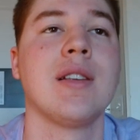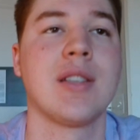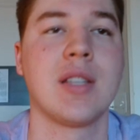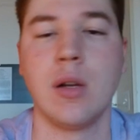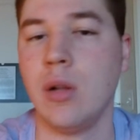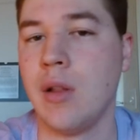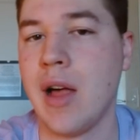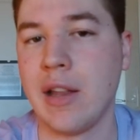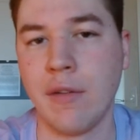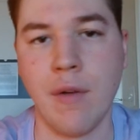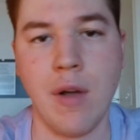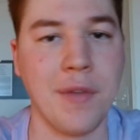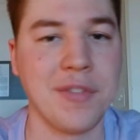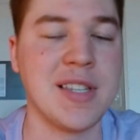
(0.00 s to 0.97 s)
Still a lot
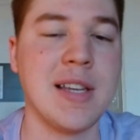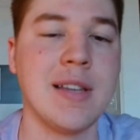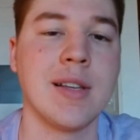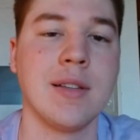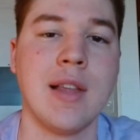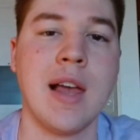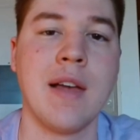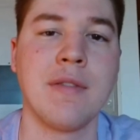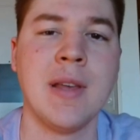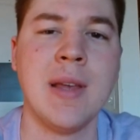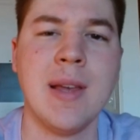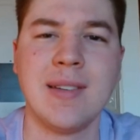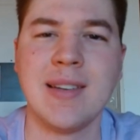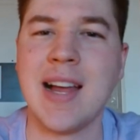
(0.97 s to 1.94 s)
of offseason left.
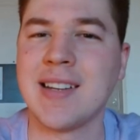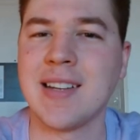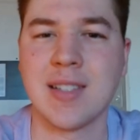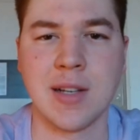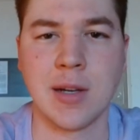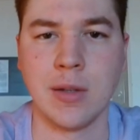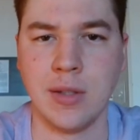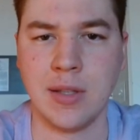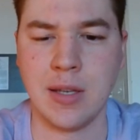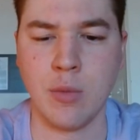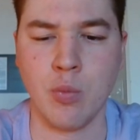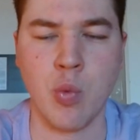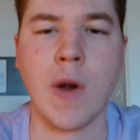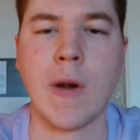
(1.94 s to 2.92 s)
Not
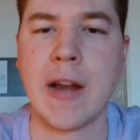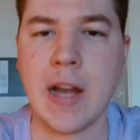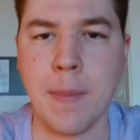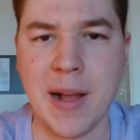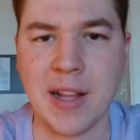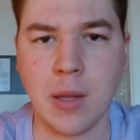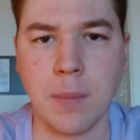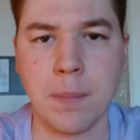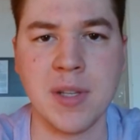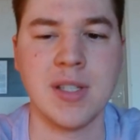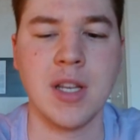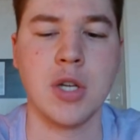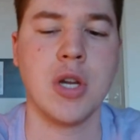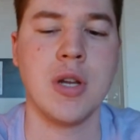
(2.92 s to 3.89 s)
necessarily worried about the
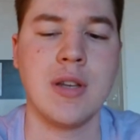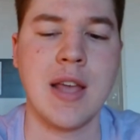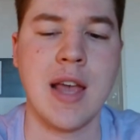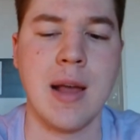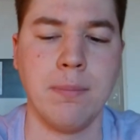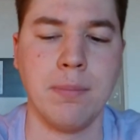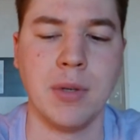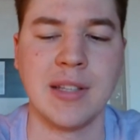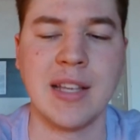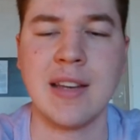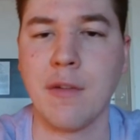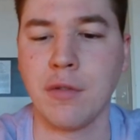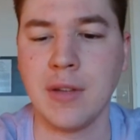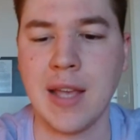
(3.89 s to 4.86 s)
position yet, but they
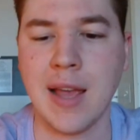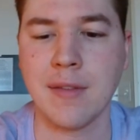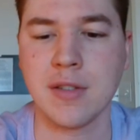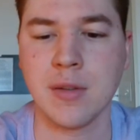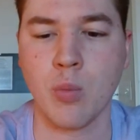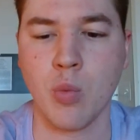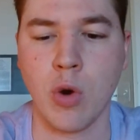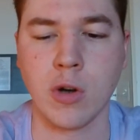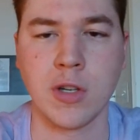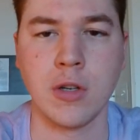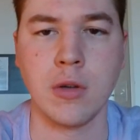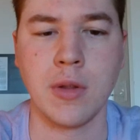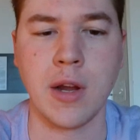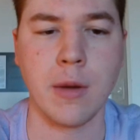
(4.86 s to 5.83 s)
definitely have some work
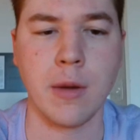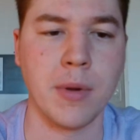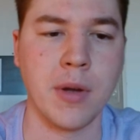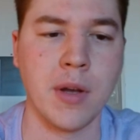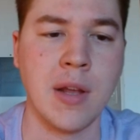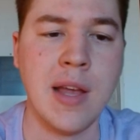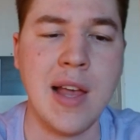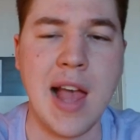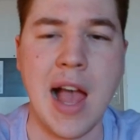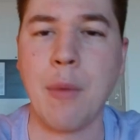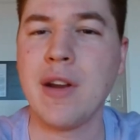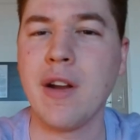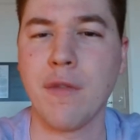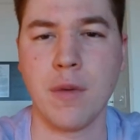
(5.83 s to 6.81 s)
to do there. But
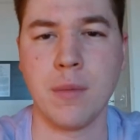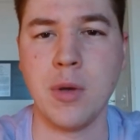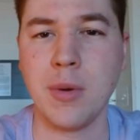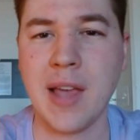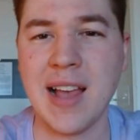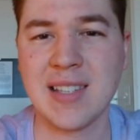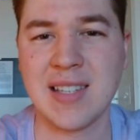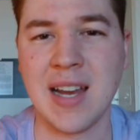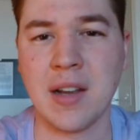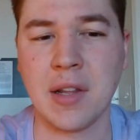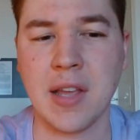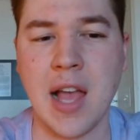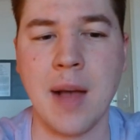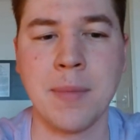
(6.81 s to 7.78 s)
I want to hear from you guys
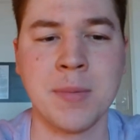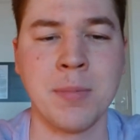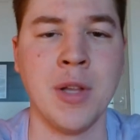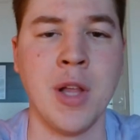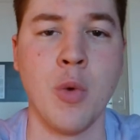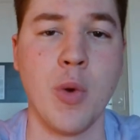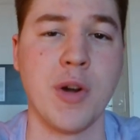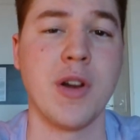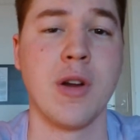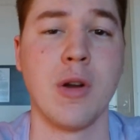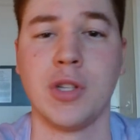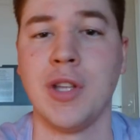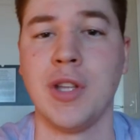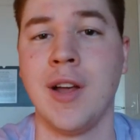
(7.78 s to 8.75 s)
down in the comments below. What are
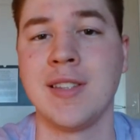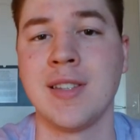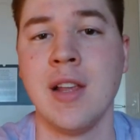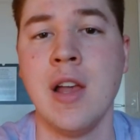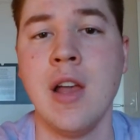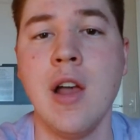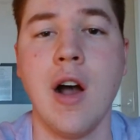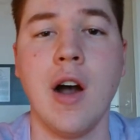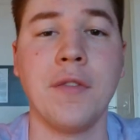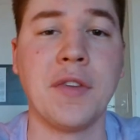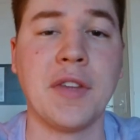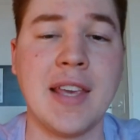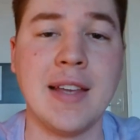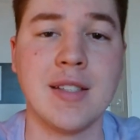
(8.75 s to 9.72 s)
your thoughts
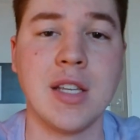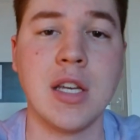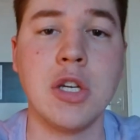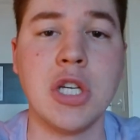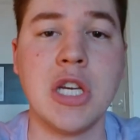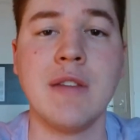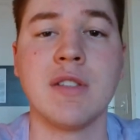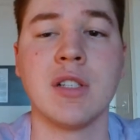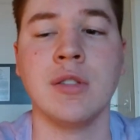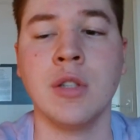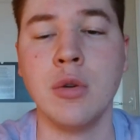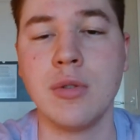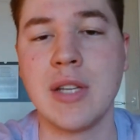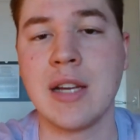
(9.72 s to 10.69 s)
on the Kansas City Chiefs
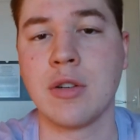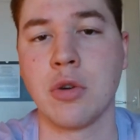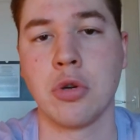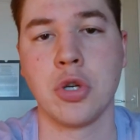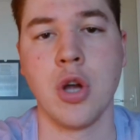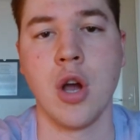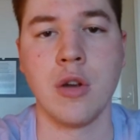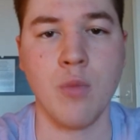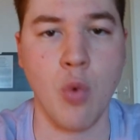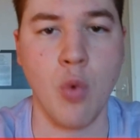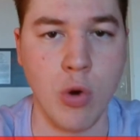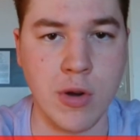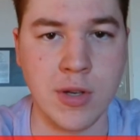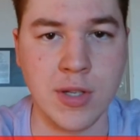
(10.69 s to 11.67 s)
losing Tershawn
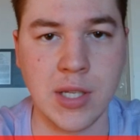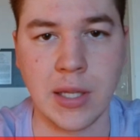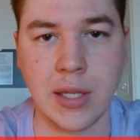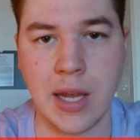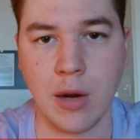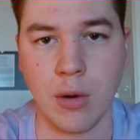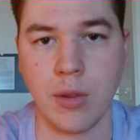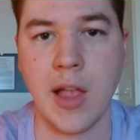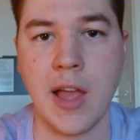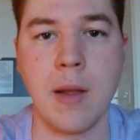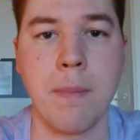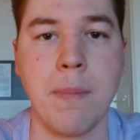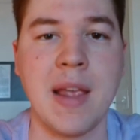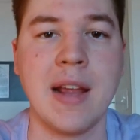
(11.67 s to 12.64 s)
Wharton to the
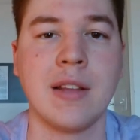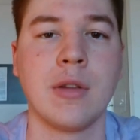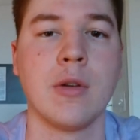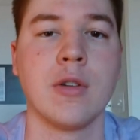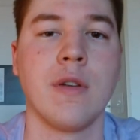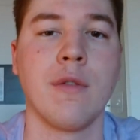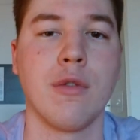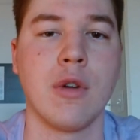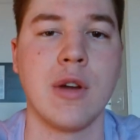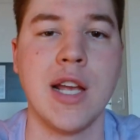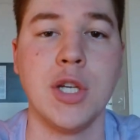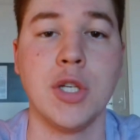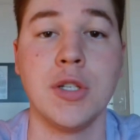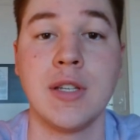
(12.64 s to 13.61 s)
Carolina Panthers in
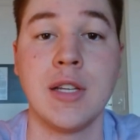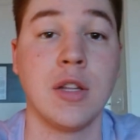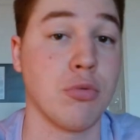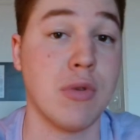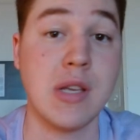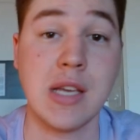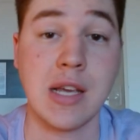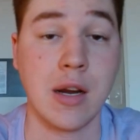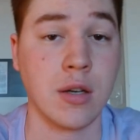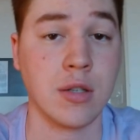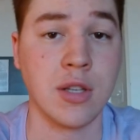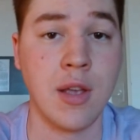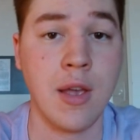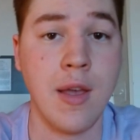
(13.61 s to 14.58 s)
free agency? 3
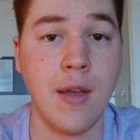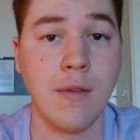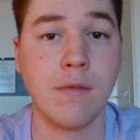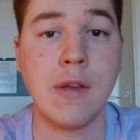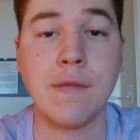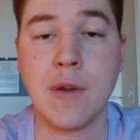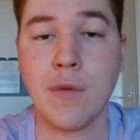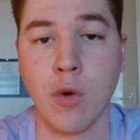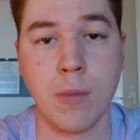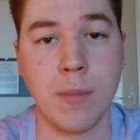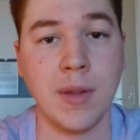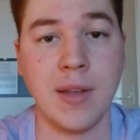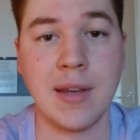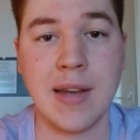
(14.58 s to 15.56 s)
years,
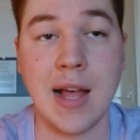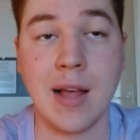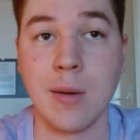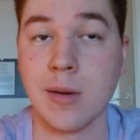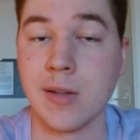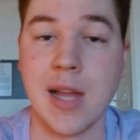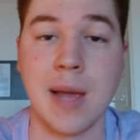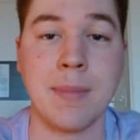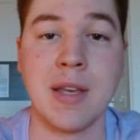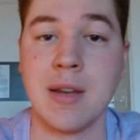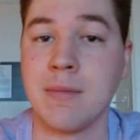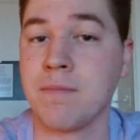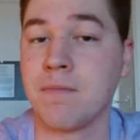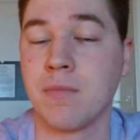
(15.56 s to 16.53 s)
$54 million. I
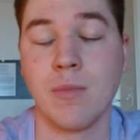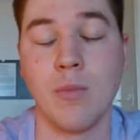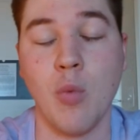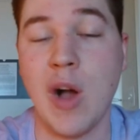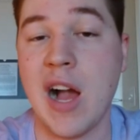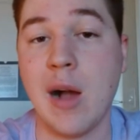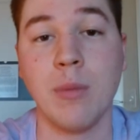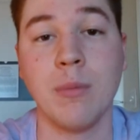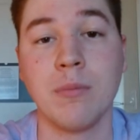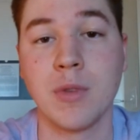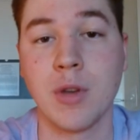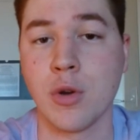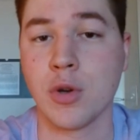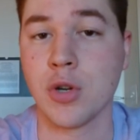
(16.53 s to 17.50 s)
mean, wow.
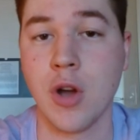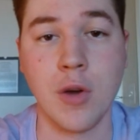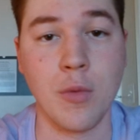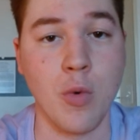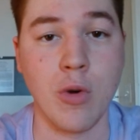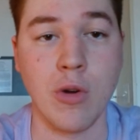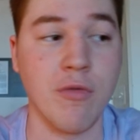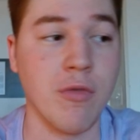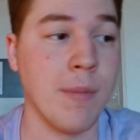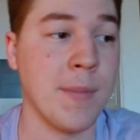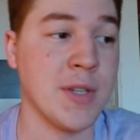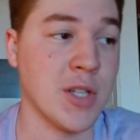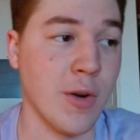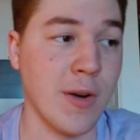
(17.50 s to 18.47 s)
Tershawn Wharton
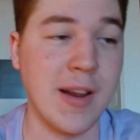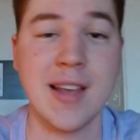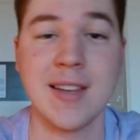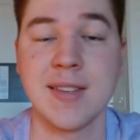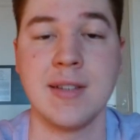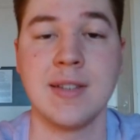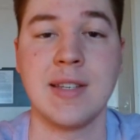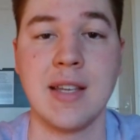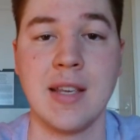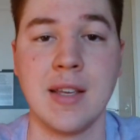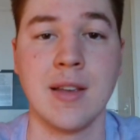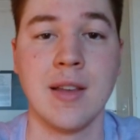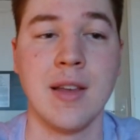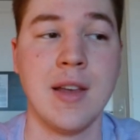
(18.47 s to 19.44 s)
from Missouri
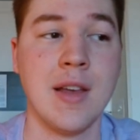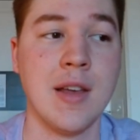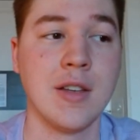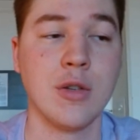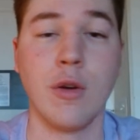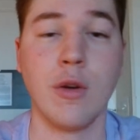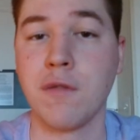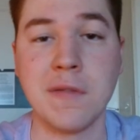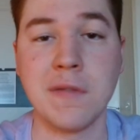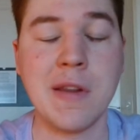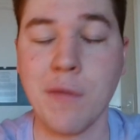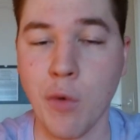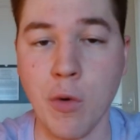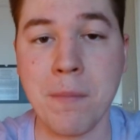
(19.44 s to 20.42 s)
S&T to a
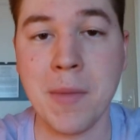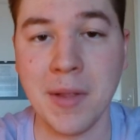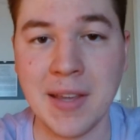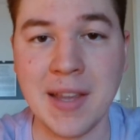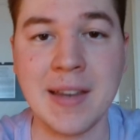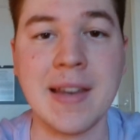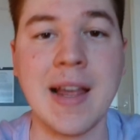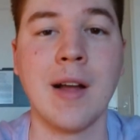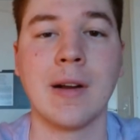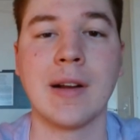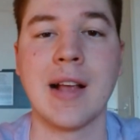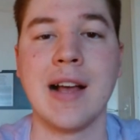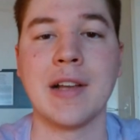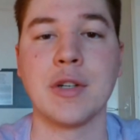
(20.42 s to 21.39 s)
$54 million
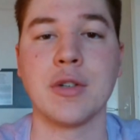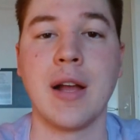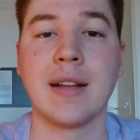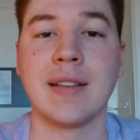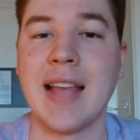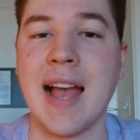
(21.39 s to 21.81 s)
contract.